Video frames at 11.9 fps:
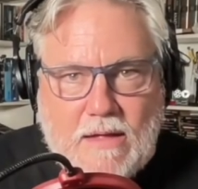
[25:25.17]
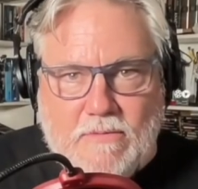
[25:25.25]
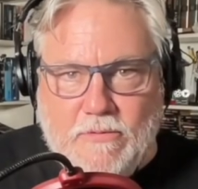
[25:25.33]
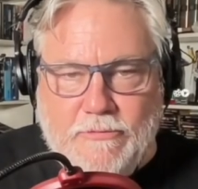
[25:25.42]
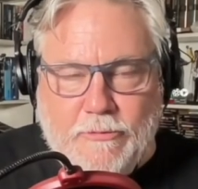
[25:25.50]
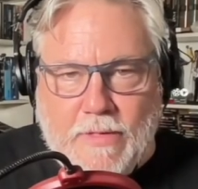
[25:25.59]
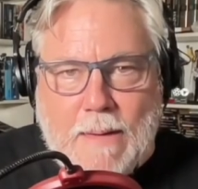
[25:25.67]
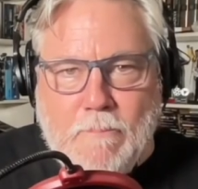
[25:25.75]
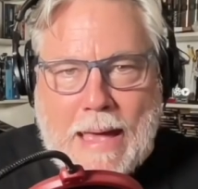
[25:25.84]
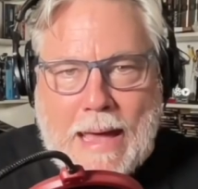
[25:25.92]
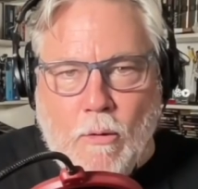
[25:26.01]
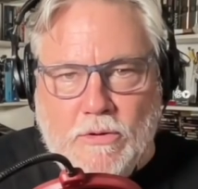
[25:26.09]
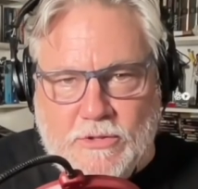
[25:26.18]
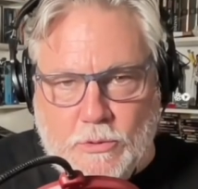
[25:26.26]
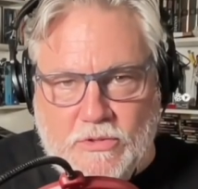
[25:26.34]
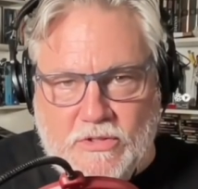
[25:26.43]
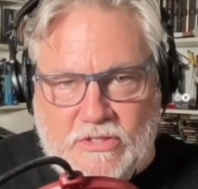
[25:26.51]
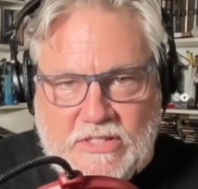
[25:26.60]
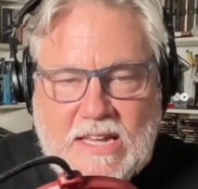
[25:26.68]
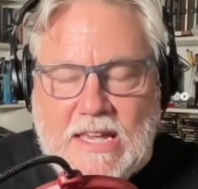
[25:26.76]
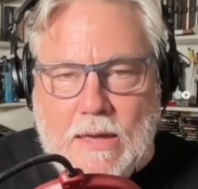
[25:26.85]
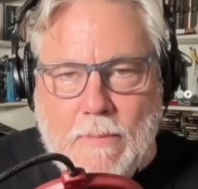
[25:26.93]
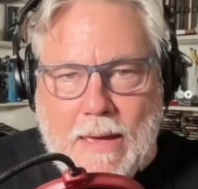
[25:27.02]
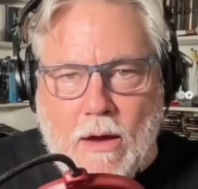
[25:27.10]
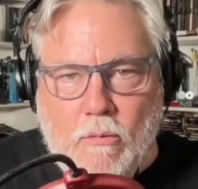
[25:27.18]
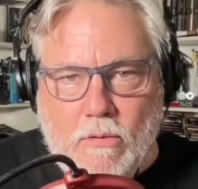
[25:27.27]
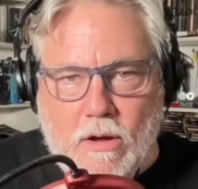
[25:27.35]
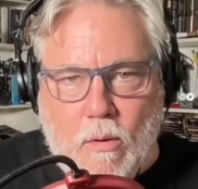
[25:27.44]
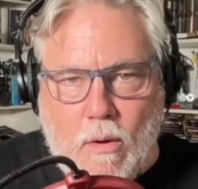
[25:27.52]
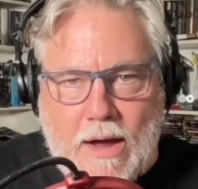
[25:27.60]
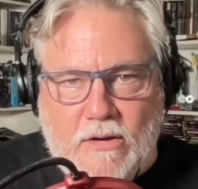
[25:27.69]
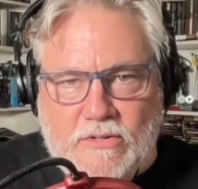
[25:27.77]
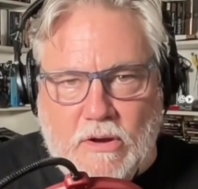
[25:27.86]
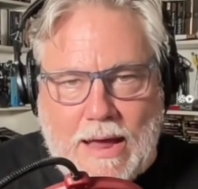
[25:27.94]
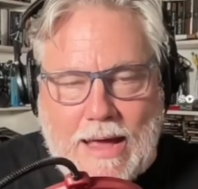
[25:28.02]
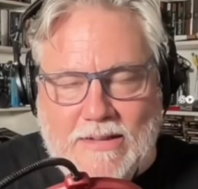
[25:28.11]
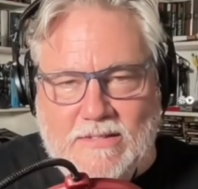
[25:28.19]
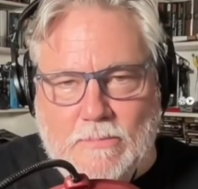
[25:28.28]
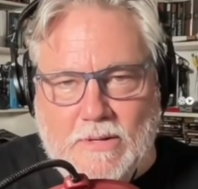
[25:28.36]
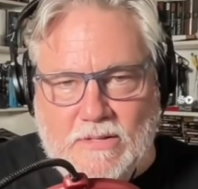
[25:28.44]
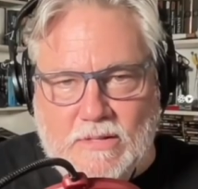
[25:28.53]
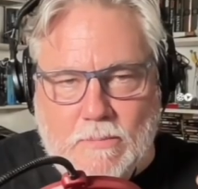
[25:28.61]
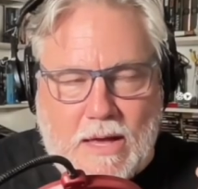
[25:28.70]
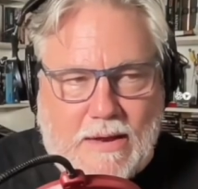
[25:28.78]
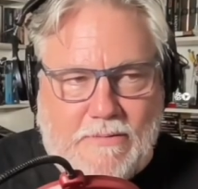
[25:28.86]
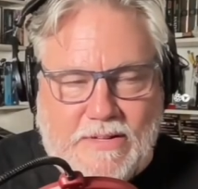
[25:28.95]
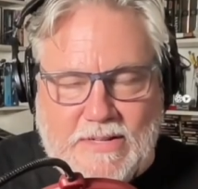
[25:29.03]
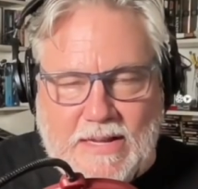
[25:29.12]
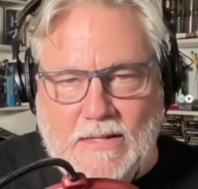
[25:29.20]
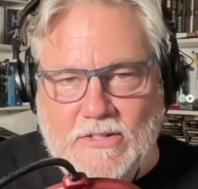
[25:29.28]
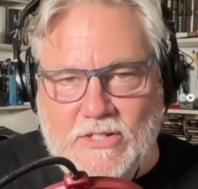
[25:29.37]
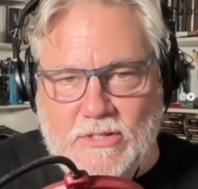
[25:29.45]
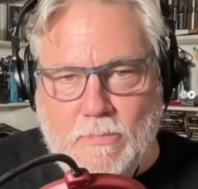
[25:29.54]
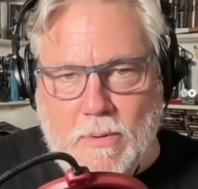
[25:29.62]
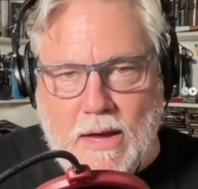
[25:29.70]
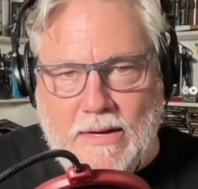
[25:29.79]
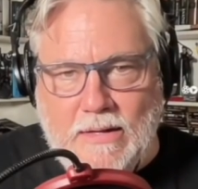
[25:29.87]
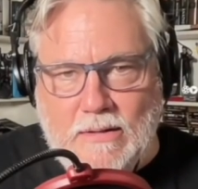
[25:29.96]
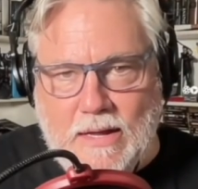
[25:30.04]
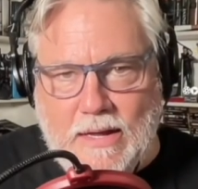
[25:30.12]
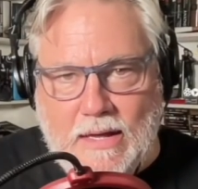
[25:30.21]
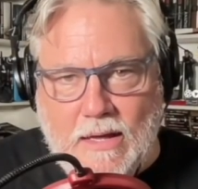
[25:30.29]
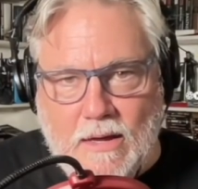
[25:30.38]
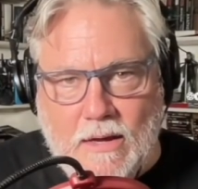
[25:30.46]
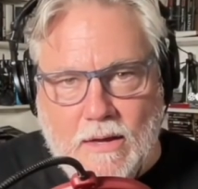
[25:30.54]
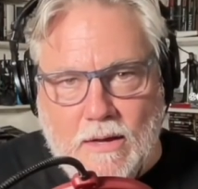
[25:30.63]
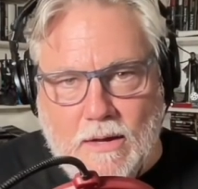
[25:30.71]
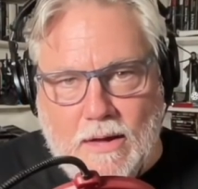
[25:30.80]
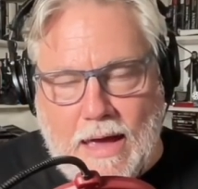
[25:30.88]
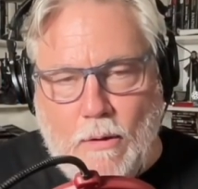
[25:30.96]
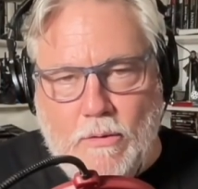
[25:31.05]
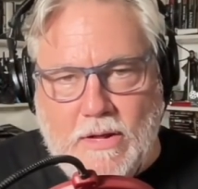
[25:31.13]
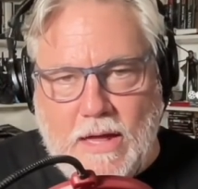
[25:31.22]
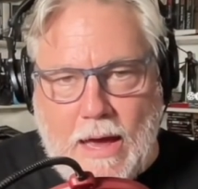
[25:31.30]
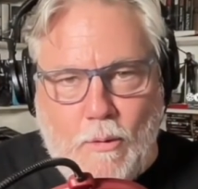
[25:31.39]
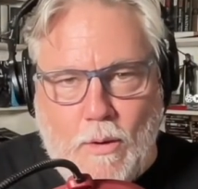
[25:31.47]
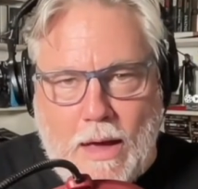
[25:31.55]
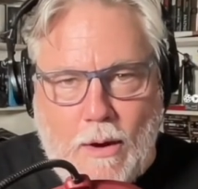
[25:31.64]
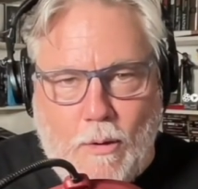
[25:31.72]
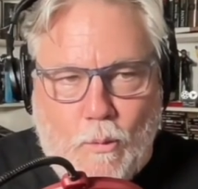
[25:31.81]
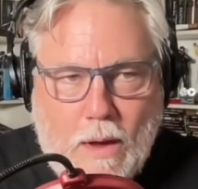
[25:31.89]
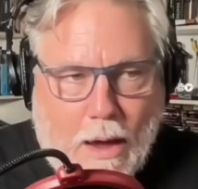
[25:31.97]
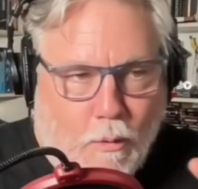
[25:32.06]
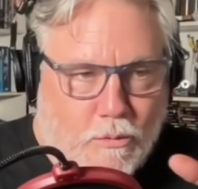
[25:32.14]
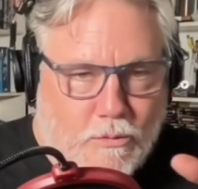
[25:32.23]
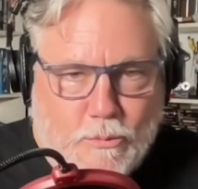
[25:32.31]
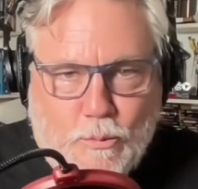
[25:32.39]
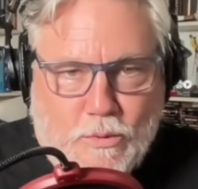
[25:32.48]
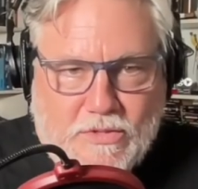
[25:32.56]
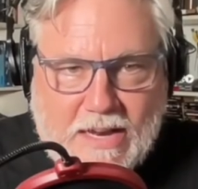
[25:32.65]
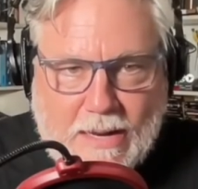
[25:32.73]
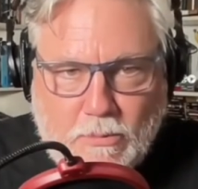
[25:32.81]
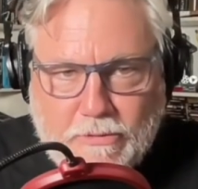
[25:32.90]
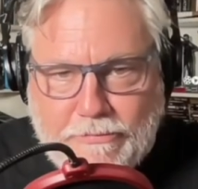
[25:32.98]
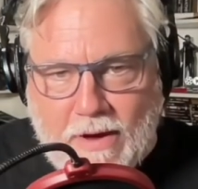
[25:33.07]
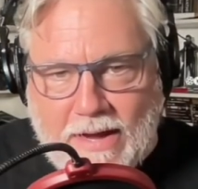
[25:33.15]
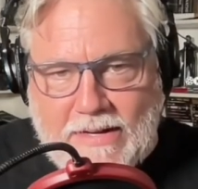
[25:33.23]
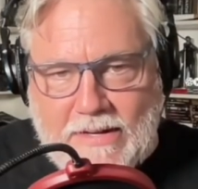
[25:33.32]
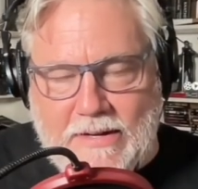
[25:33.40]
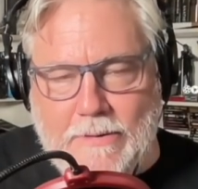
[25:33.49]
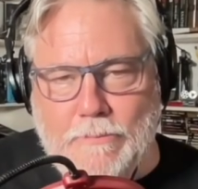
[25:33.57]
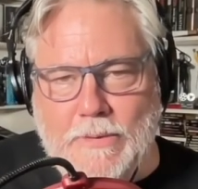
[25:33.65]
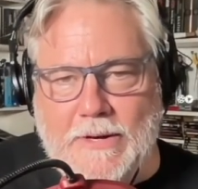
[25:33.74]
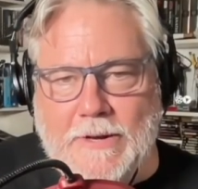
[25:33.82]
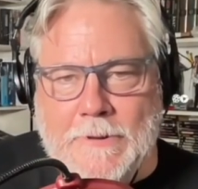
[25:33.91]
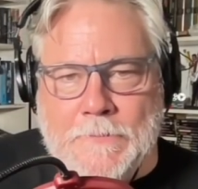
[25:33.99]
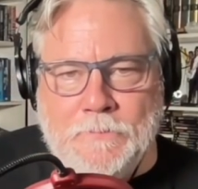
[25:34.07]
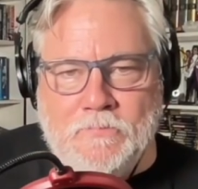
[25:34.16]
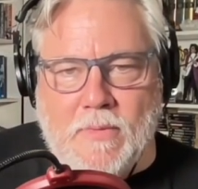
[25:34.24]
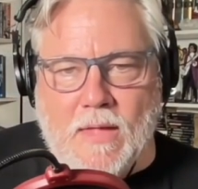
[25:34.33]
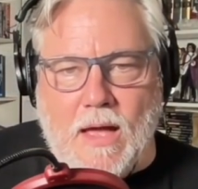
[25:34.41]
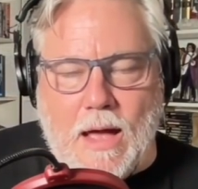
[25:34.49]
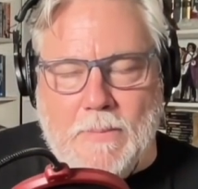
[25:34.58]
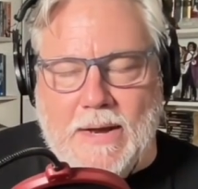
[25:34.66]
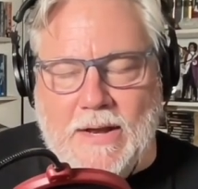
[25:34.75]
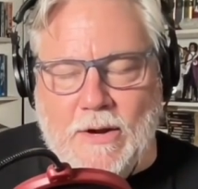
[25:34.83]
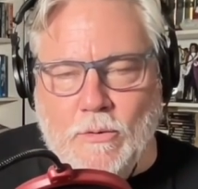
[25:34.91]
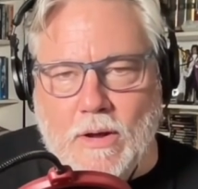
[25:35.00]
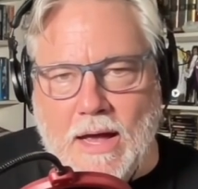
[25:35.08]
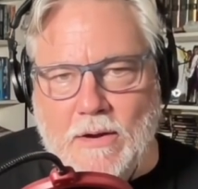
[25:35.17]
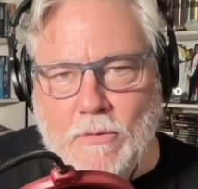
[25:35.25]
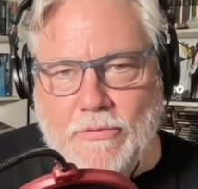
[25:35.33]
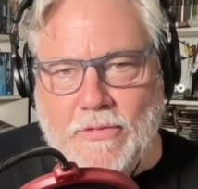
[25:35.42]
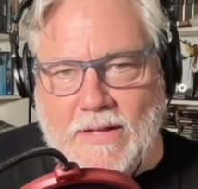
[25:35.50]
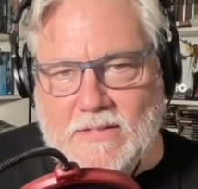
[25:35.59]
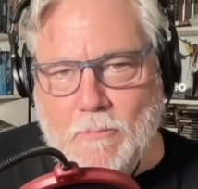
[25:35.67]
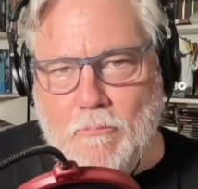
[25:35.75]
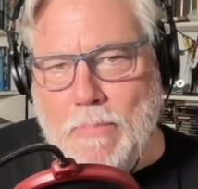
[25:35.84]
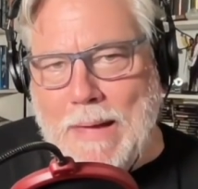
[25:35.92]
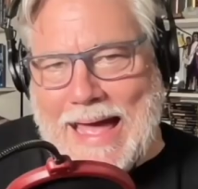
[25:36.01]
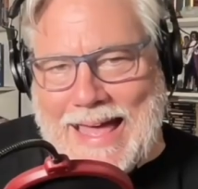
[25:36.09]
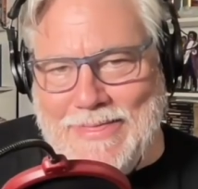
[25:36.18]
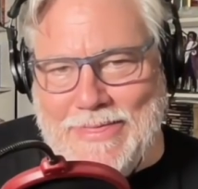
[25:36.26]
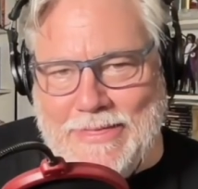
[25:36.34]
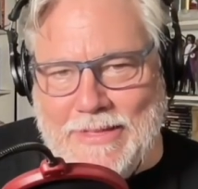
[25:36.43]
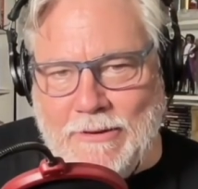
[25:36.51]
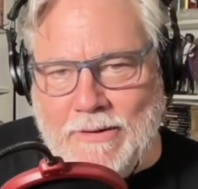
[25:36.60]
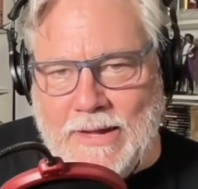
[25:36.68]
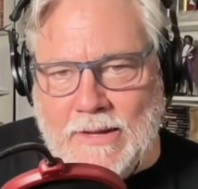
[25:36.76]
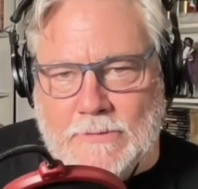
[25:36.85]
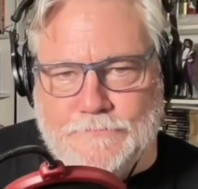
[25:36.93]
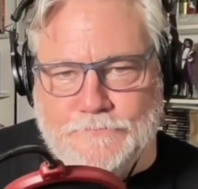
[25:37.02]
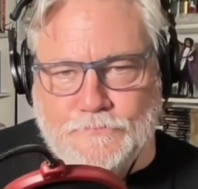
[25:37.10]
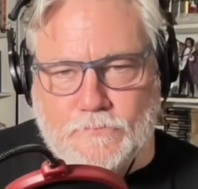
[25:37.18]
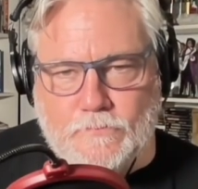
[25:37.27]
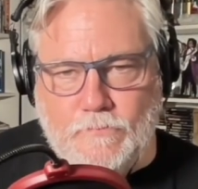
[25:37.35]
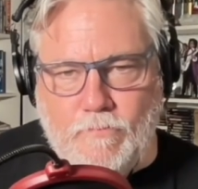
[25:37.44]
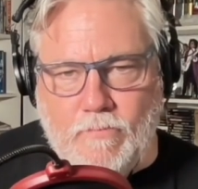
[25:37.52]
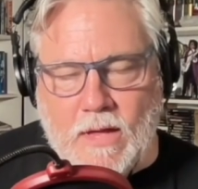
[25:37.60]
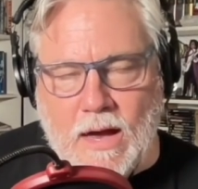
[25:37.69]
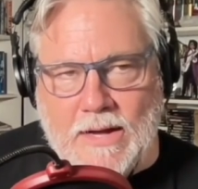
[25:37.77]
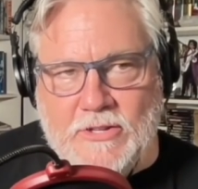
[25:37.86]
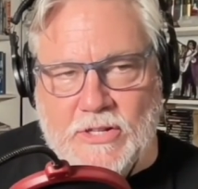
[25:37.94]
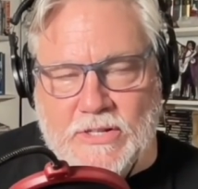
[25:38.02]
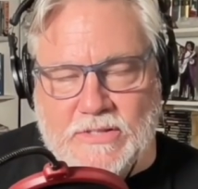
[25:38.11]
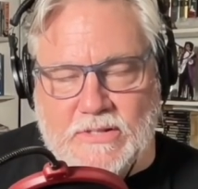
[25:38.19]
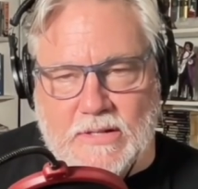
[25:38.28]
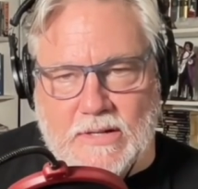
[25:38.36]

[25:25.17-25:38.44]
for that power to seek him out requires there has to be some kind of intelligence behind it. Like, how was it able to find him? And I mean, I don't think it's a bad theory. I just